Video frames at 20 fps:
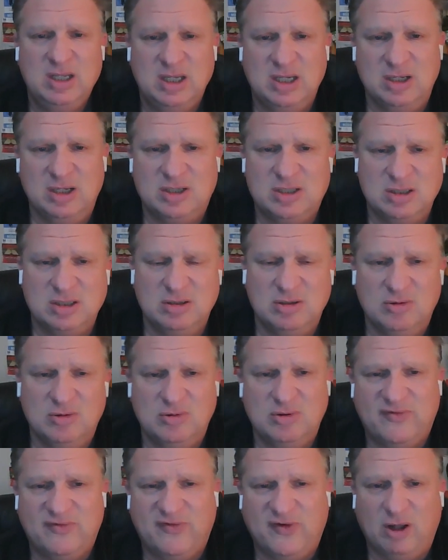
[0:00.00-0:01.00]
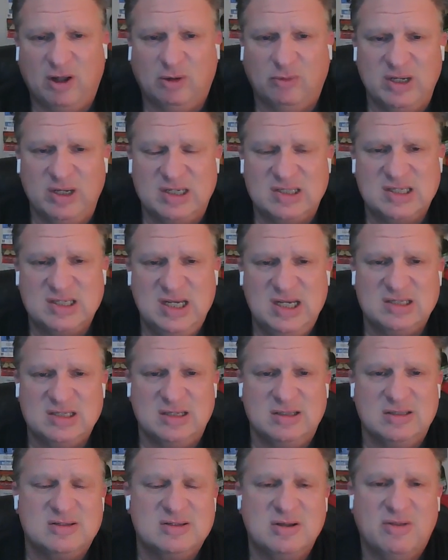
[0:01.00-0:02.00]
into the following
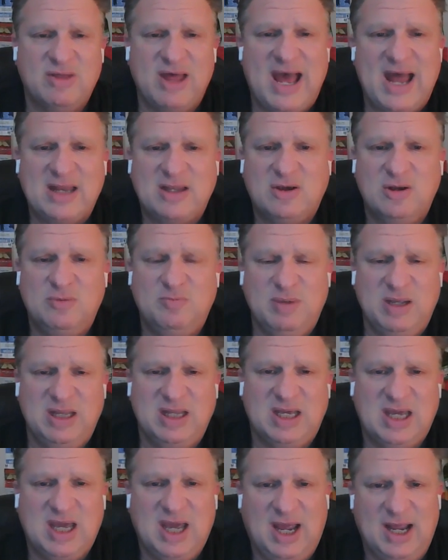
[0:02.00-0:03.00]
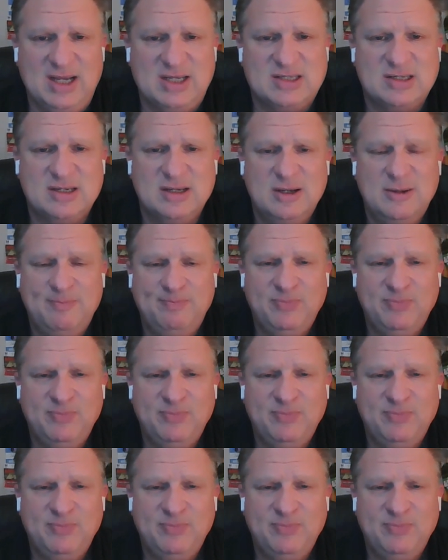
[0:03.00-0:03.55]
season. So that could be the case